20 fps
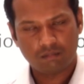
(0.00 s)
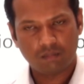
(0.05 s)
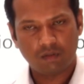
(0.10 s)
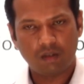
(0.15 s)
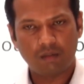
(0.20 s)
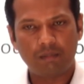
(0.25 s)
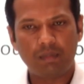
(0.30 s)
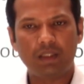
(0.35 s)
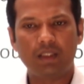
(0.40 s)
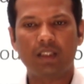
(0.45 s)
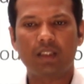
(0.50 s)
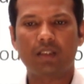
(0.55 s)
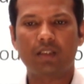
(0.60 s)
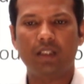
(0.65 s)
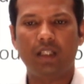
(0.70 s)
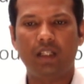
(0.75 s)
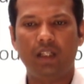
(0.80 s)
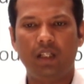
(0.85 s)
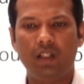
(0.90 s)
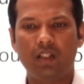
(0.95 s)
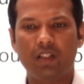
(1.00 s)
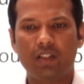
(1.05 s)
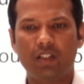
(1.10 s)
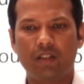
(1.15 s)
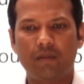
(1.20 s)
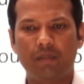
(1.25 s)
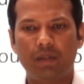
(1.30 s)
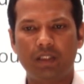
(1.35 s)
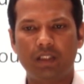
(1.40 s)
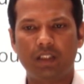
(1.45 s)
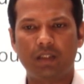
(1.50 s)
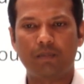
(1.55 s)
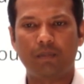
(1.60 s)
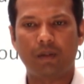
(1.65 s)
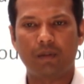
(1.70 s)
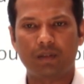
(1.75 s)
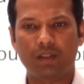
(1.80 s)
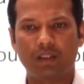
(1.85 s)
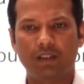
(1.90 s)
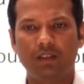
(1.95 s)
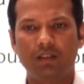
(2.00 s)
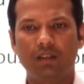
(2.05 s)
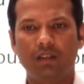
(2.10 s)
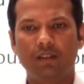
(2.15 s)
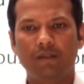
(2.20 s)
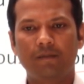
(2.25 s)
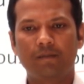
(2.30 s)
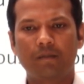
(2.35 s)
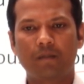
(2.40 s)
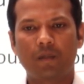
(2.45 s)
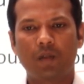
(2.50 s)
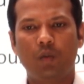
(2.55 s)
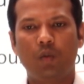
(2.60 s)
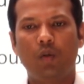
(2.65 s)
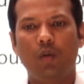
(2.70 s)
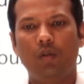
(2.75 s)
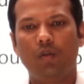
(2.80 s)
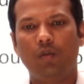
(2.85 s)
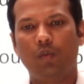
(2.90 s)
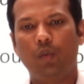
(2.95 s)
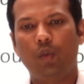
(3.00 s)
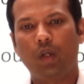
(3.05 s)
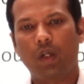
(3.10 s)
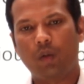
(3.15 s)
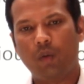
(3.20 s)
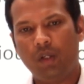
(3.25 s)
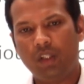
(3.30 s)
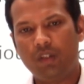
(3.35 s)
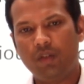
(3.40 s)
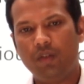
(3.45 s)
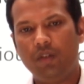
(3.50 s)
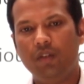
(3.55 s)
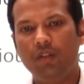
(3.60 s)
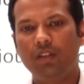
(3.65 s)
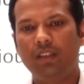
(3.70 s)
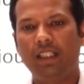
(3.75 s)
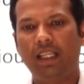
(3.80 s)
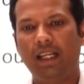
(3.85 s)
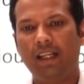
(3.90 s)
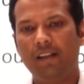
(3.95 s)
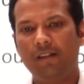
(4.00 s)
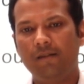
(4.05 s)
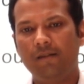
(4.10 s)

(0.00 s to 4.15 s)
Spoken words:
business interested business persons who are going to use their